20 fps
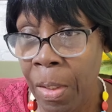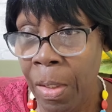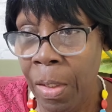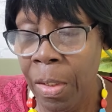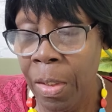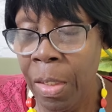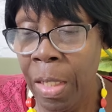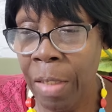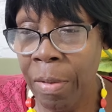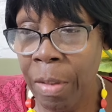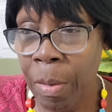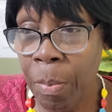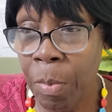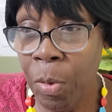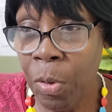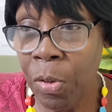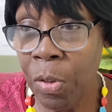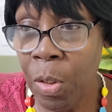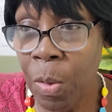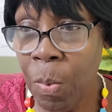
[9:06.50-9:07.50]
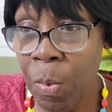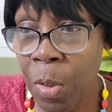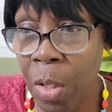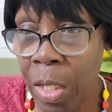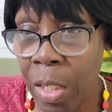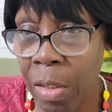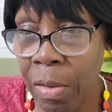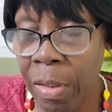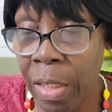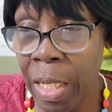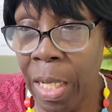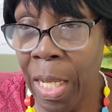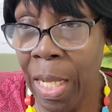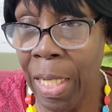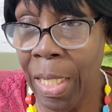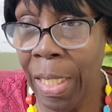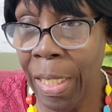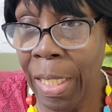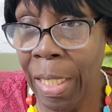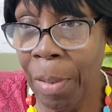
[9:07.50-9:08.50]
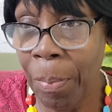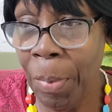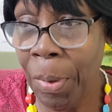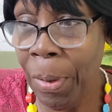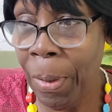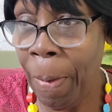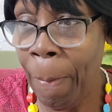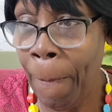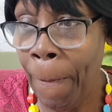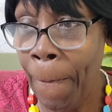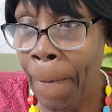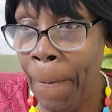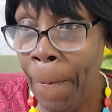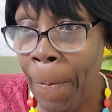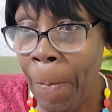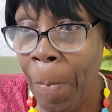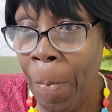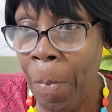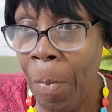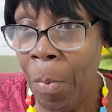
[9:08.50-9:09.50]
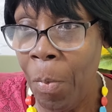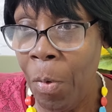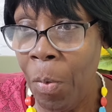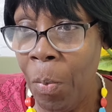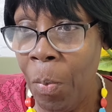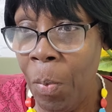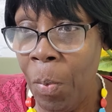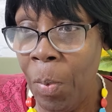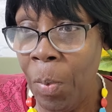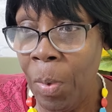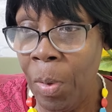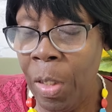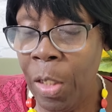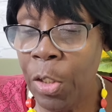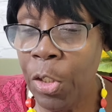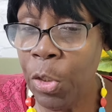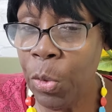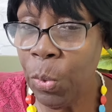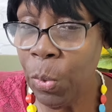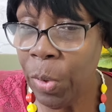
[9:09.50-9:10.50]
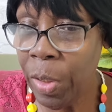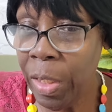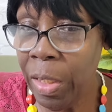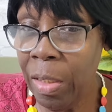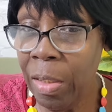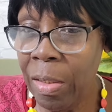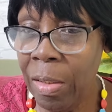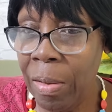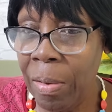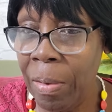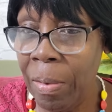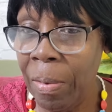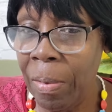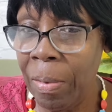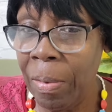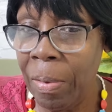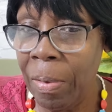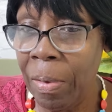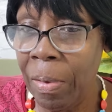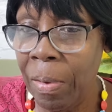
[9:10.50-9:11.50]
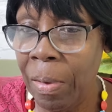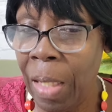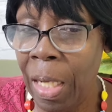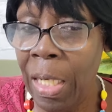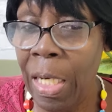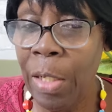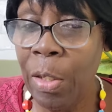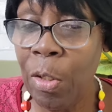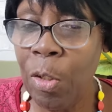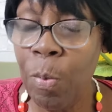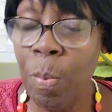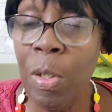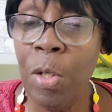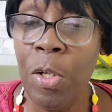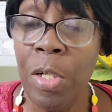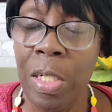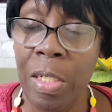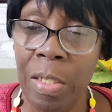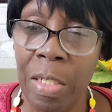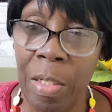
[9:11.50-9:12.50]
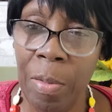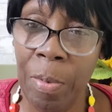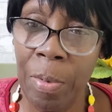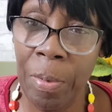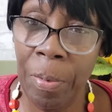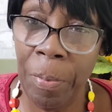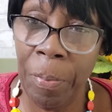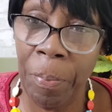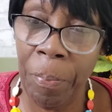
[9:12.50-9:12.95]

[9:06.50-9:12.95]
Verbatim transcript: yes, him do some wrongs and all of that, but the truth is, and let us be reasonable,